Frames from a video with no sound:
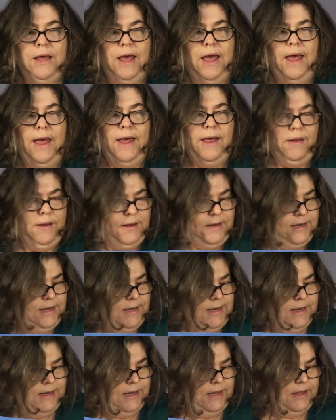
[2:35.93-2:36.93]

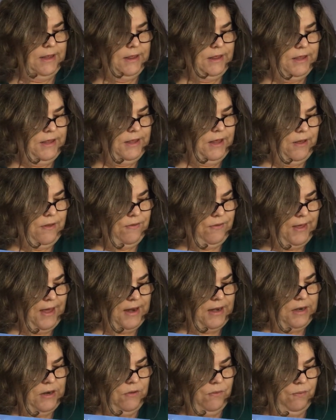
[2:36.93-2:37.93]
And so
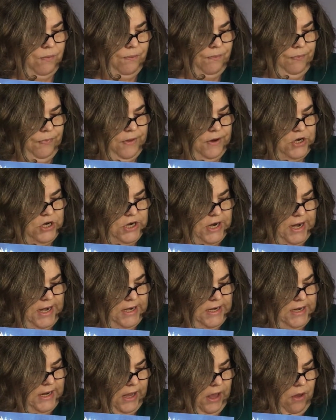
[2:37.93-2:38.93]
then the
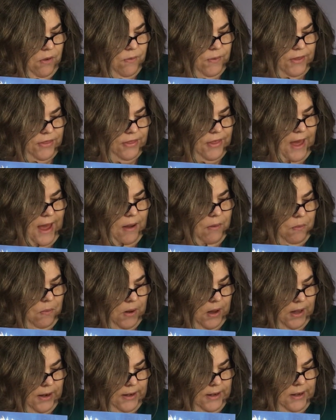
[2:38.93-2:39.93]
sheet to go with that
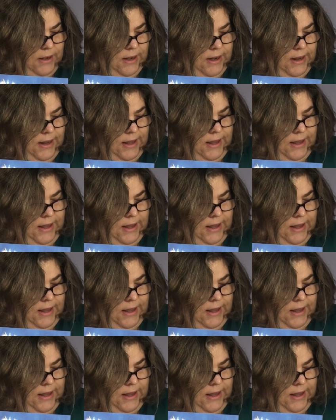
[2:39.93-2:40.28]
one